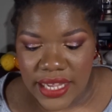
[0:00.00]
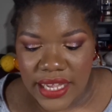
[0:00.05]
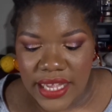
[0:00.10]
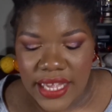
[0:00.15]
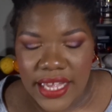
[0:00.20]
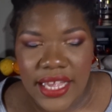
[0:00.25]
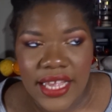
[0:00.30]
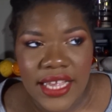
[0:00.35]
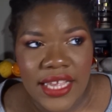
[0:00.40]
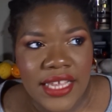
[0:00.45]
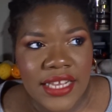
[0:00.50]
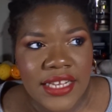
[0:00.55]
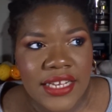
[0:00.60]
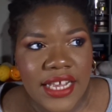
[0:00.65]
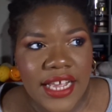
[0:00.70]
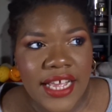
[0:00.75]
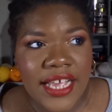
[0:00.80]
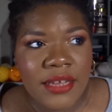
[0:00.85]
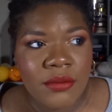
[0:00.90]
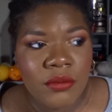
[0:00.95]
And
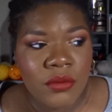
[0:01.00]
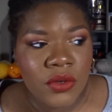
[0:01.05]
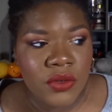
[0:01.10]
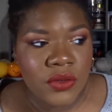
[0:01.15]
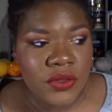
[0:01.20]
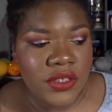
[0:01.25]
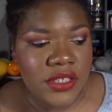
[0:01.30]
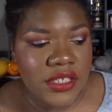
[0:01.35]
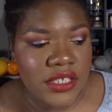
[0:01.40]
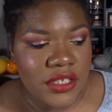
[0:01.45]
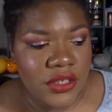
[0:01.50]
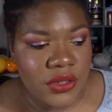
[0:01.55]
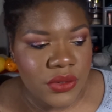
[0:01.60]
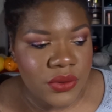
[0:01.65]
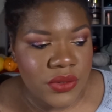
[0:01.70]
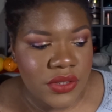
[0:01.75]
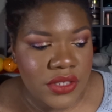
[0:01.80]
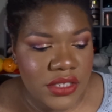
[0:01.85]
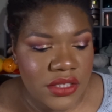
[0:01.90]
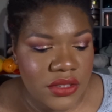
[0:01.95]
I mostly
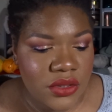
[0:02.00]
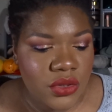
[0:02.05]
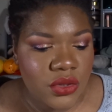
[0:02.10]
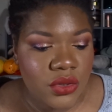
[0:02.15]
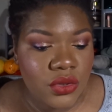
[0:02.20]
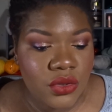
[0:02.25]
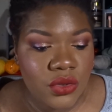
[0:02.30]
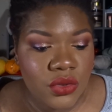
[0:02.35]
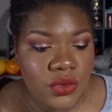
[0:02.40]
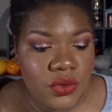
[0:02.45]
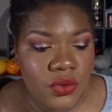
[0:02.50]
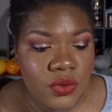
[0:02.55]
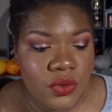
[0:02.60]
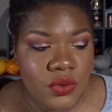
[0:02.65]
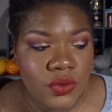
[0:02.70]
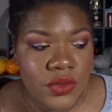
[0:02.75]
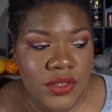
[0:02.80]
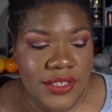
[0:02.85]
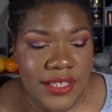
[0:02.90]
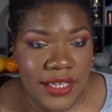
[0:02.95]
used it
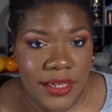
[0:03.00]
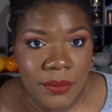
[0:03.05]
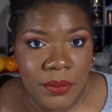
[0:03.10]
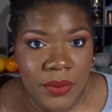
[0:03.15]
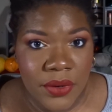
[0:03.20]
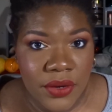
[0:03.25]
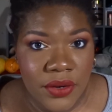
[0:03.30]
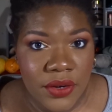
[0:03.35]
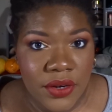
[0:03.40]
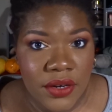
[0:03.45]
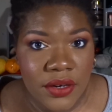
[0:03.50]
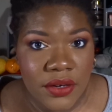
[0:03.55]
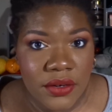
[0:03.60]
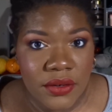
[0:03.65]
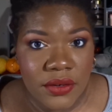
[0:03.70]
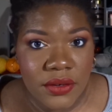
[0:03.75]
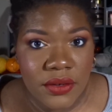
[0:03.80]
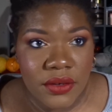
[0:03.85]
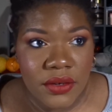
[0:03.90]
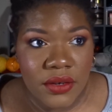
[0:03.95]
to deepen
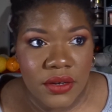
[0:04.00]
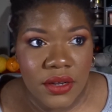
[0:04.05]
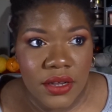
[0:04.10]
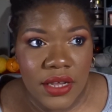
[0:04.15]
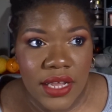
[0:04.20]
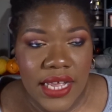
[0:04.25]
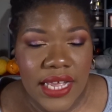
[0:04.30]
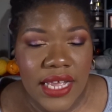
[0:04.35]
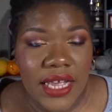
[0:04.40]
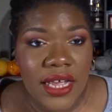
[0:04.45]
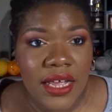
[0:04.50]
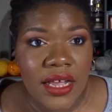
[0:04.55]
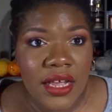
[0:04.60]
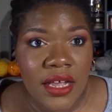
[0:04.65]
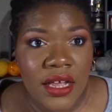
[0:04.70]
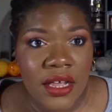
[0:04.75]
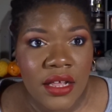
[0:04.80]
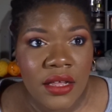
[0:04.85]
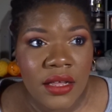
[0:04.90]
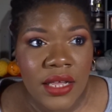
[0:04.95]

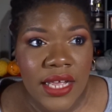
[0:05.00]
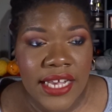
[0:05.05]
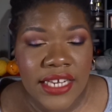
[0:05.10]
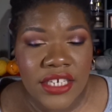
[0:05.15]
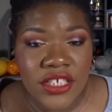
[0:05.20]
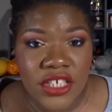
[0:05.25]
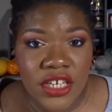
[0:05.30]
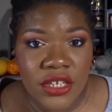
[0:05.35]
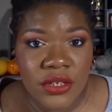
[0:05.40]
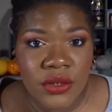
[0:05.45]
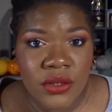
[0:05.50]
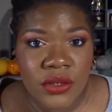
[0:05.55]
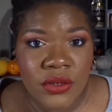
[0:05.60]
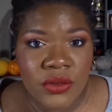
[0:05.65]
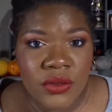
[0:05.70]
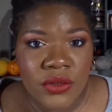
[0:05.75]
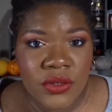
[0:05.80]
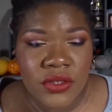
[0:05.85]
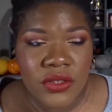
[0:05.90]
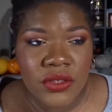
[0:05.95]
eyeshadow
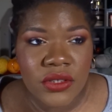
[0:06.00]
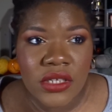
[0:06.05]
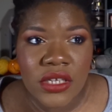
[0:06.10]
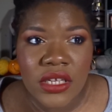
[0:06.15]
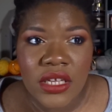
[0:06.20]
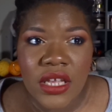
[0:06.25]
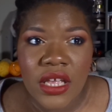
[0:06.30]
looks,